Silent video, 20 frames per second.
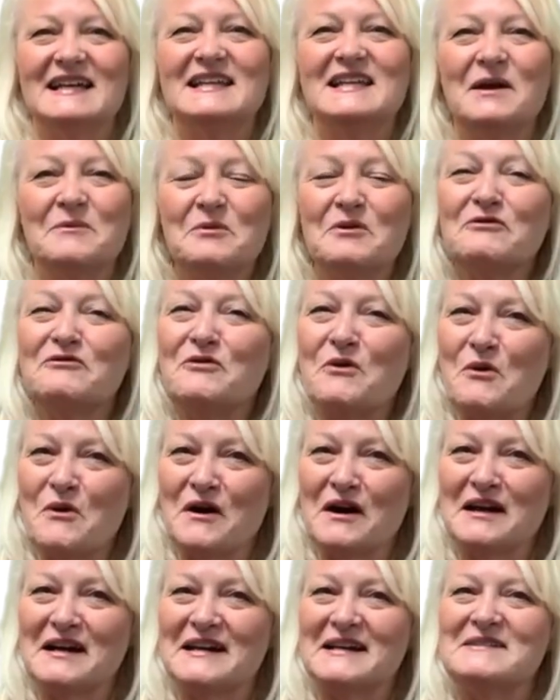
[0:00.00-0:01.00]
Number
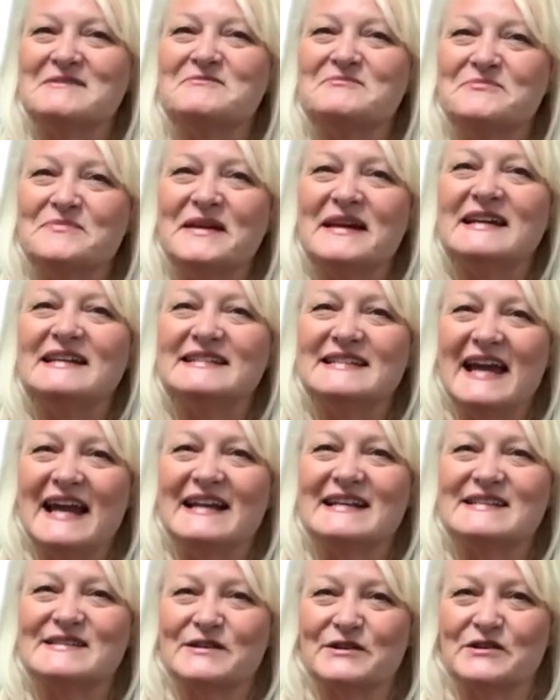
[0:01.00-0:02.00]
four, Big
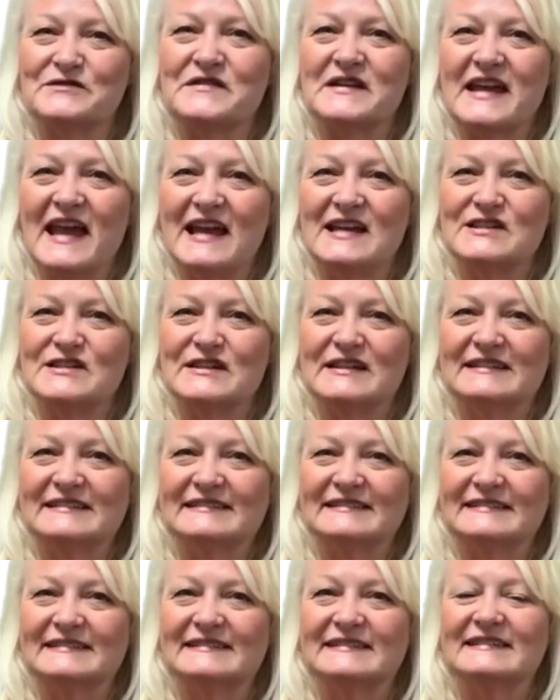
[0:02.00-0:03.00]
Data
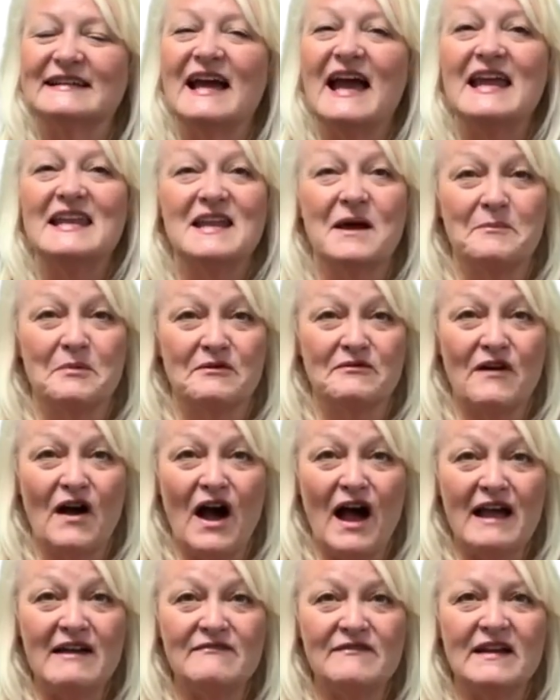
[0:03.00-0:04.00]
Certification. And number
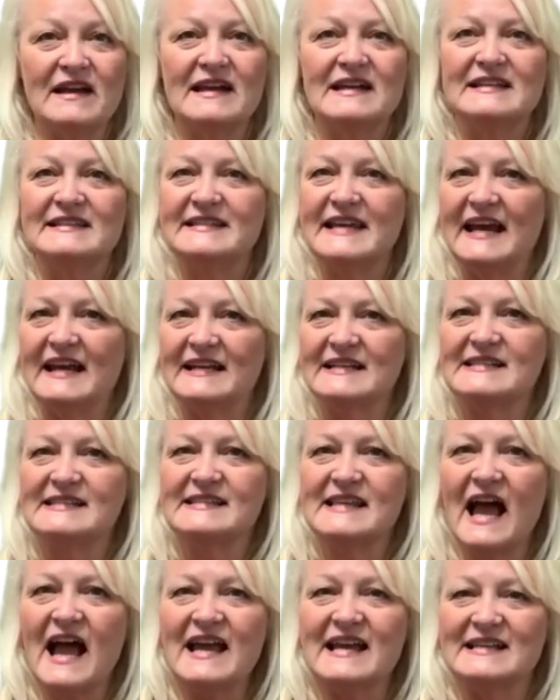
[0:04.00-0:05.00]
five, Data
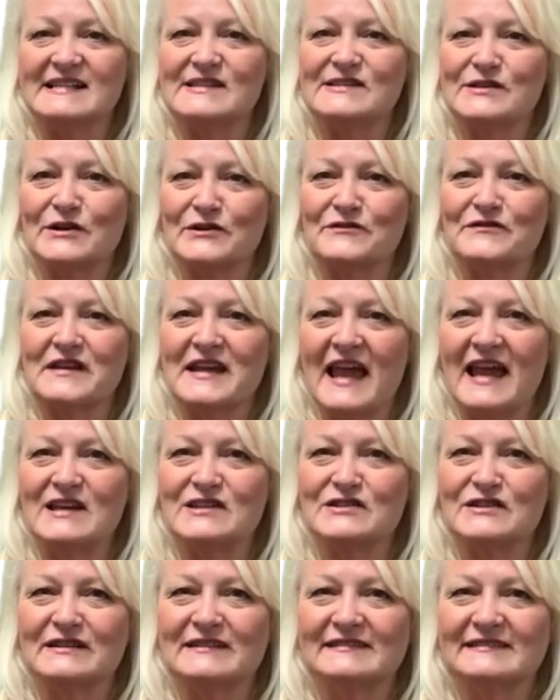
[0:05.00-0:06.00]
Science
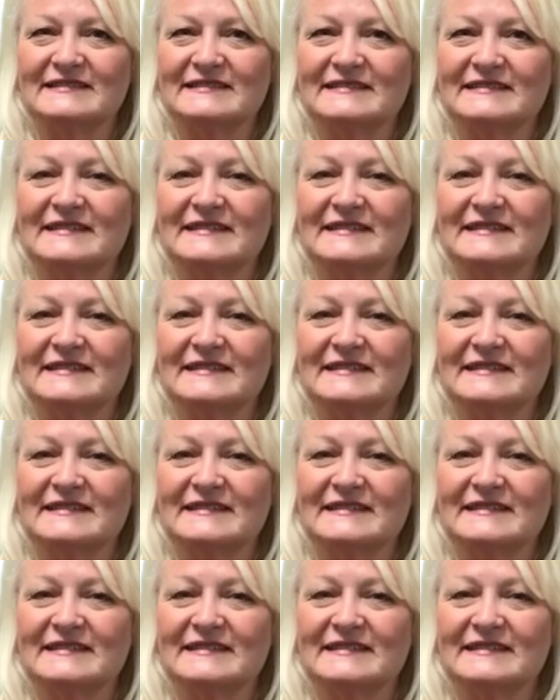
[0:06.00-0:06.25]
Certification.